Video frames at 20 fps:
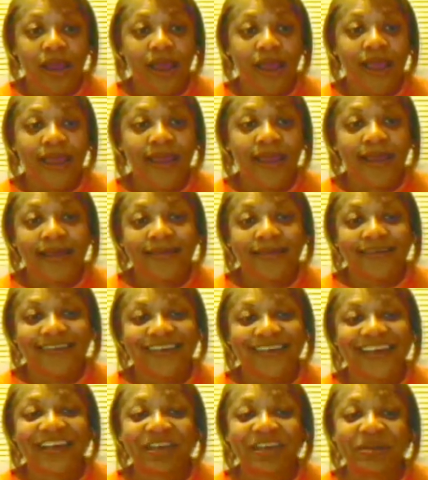And
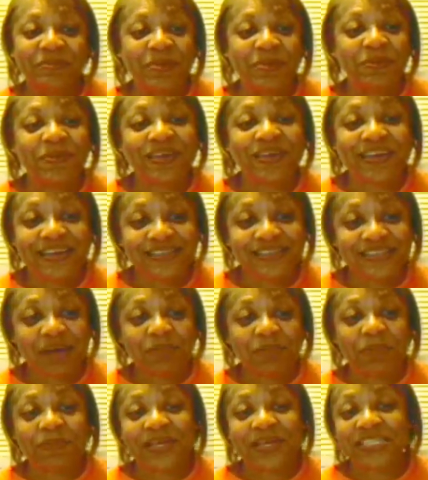it could be because
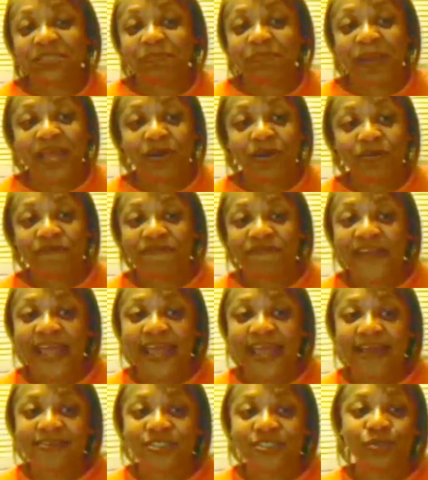I'm a big Spader
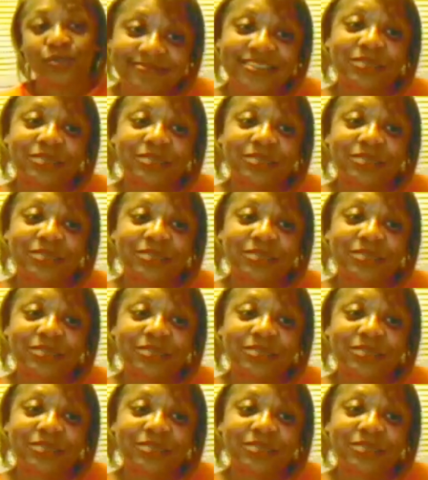fan too.